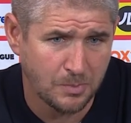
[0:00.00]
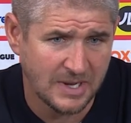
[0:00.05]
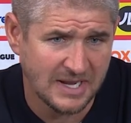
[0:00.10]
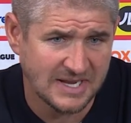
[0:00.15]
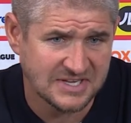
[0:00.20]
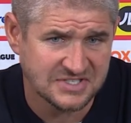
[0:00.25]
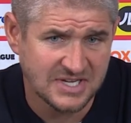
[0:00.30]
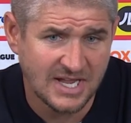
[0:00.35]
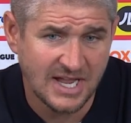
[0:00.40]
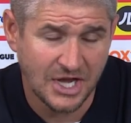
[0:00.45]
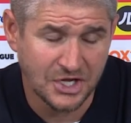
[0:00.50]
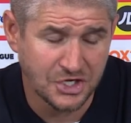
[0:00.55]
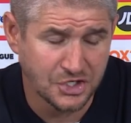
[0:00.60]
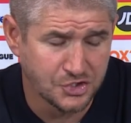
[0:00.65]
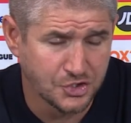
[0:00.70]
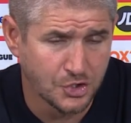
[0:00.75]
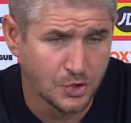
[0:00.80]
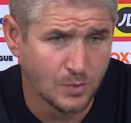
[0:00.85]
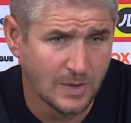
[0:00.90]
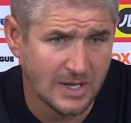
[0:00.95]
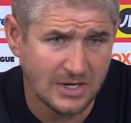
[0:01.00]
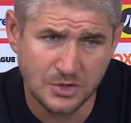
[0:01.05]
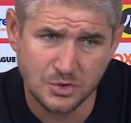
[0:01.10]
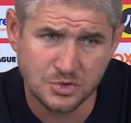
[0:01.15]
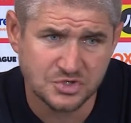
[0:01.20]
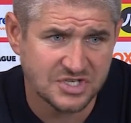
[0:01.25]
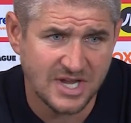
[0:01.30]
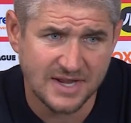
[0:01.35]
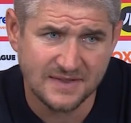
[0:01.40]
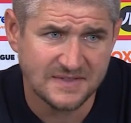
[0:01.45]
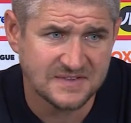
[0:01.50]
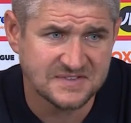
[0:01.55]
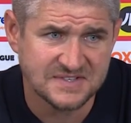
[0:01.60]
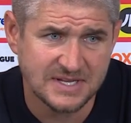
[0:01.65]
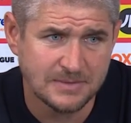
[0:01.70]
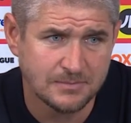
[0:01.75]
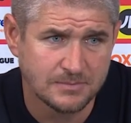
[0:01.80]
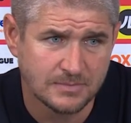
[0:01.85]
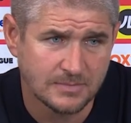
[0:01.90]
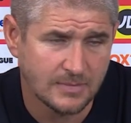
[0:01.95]
players, and you do well, you'll stay in the
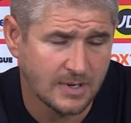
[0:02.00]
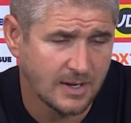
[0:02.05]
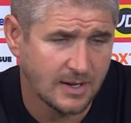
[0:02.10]
team.